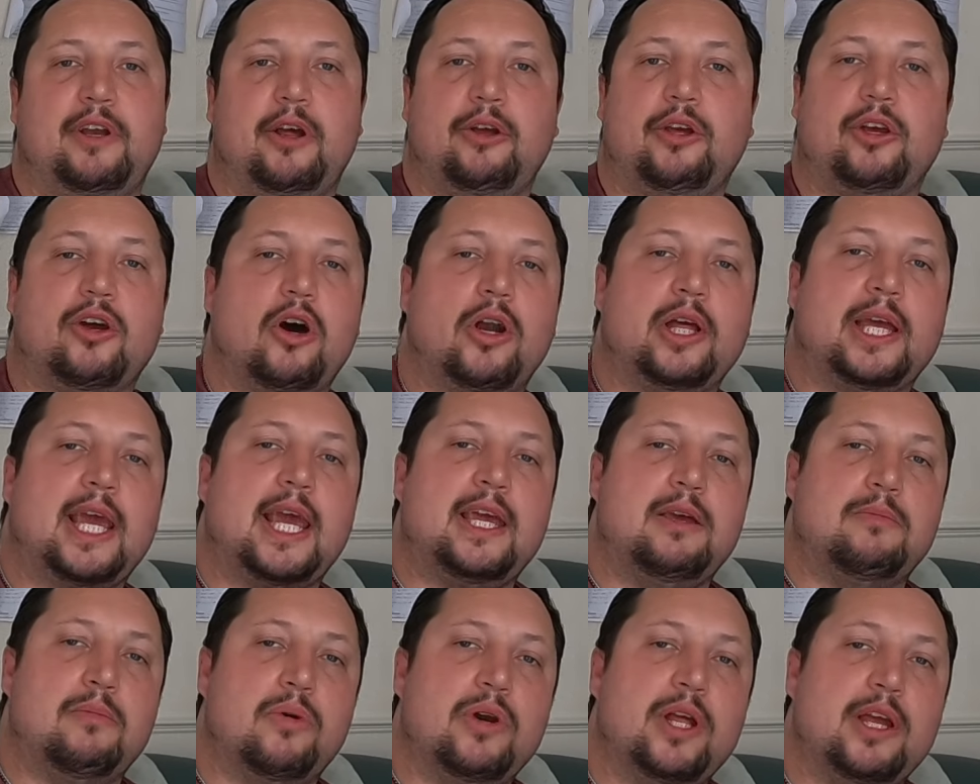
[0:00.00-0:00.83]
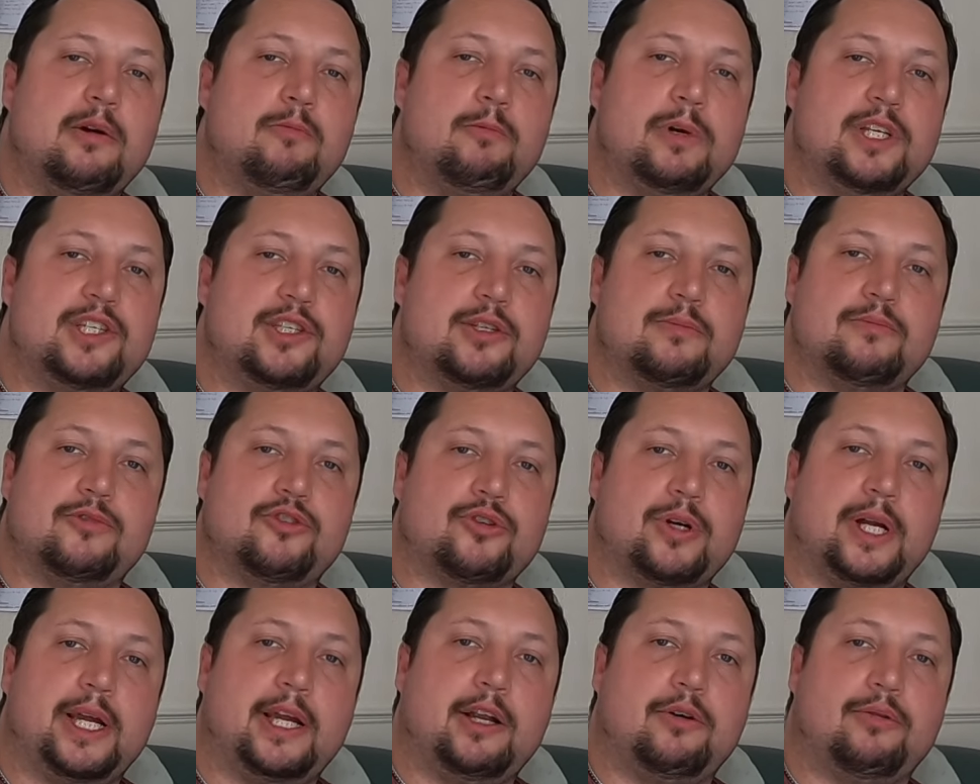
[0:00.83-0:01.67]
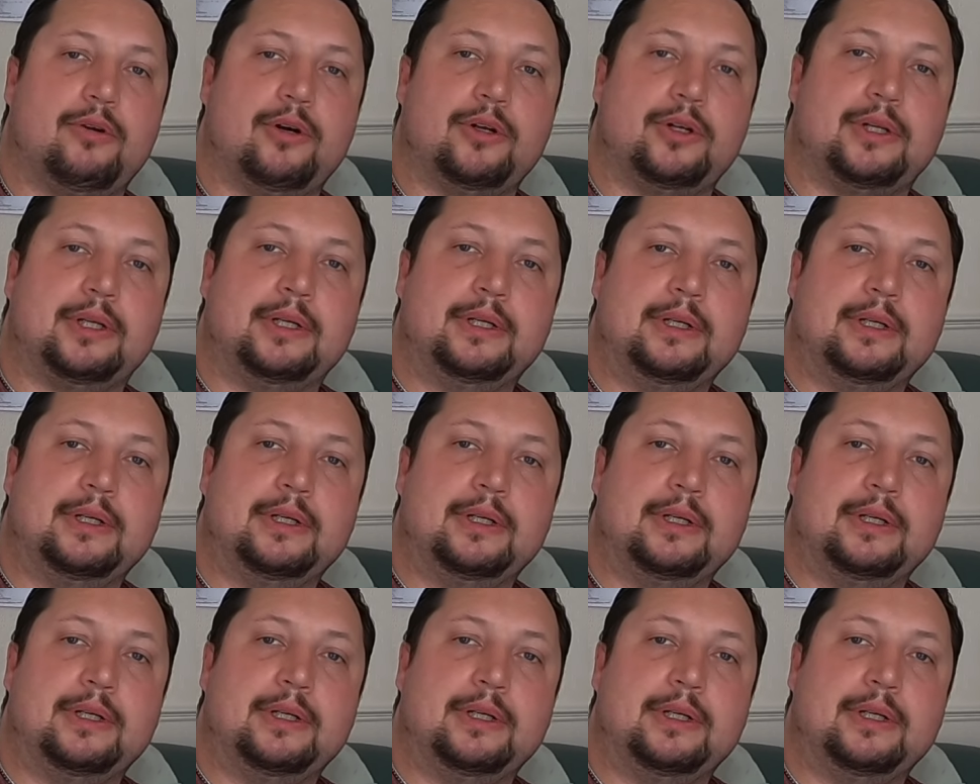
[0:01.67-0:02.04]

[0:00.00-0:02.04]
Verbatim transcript: you've got to get your money in Wisdom Tree crud